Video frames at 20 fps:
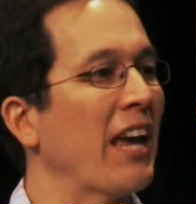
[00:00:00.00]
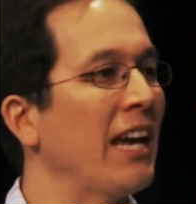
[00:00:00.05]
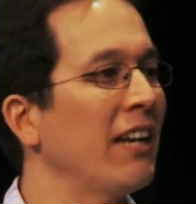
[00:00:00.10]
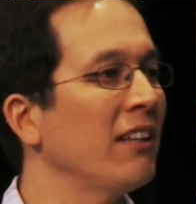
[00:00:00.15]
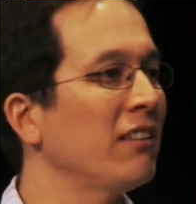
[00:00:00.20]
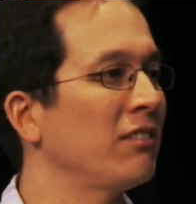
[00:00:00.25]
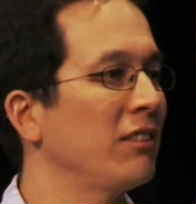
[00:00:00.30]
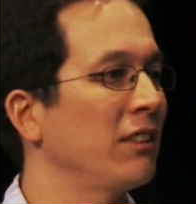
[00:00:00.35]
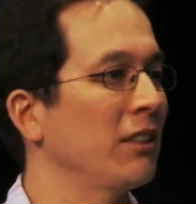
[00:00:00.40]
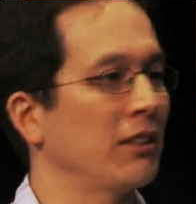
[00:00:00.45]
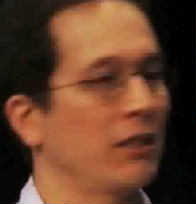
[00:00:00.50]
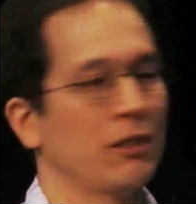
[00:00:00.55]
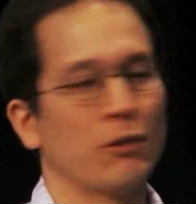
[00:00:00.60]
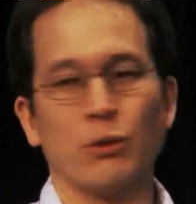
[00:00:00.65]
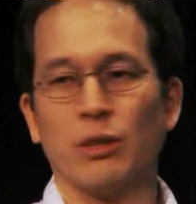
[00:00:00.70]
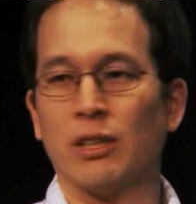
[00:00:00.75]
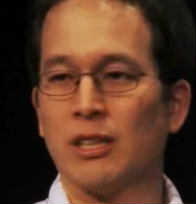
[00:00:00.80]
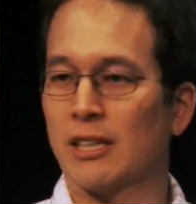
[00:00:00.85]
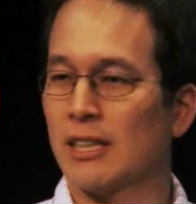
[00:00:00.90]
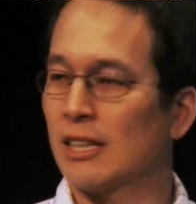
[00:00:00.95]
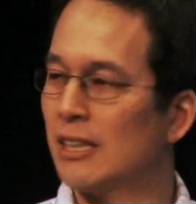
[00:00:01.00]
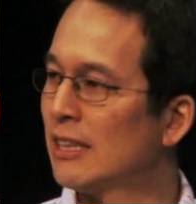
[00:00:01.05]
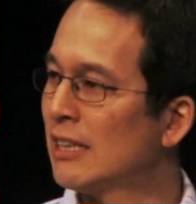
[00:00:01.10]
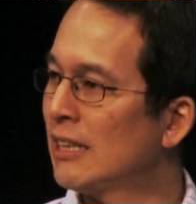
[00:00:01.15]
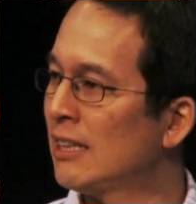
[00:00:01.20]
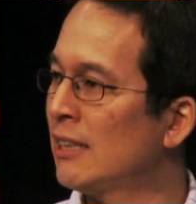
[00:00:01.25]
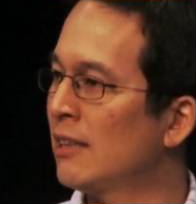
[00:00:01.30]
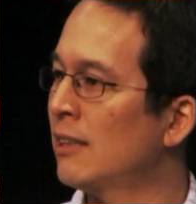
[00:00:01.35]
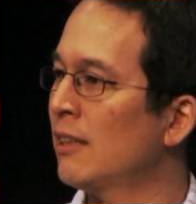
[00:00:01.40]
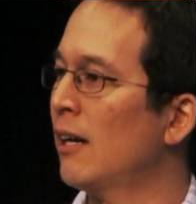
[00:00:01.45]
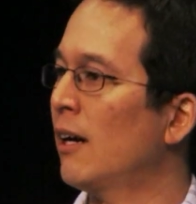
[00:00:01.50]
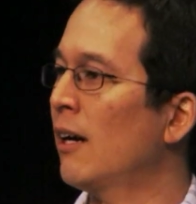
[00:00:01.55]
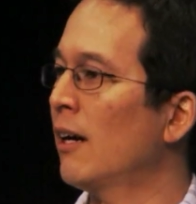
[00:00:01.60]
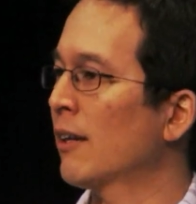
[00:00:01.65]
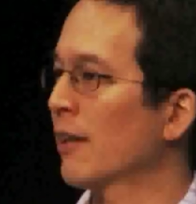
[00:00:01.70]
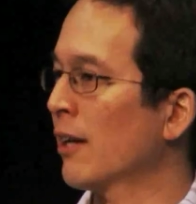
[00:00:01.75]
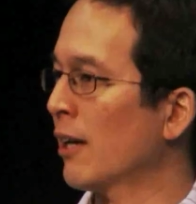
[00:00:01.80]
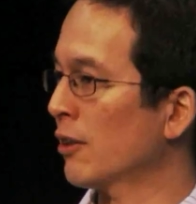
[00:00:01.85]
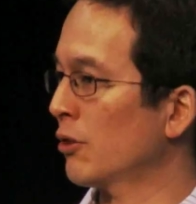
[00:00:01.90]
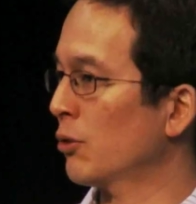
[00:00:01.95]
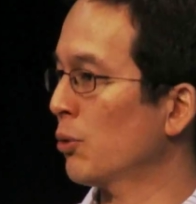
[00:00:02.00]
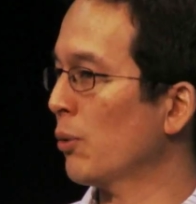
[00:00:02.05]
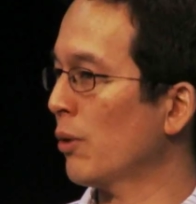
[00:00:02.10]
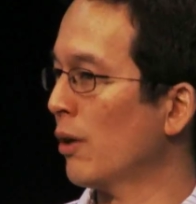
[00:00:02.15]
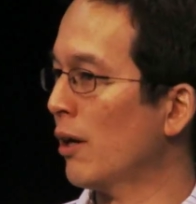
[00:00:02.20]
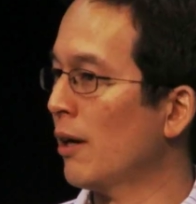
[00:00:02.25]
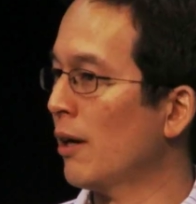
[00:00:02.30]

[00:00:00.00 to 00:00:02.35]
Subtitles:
async in a really clean, nice,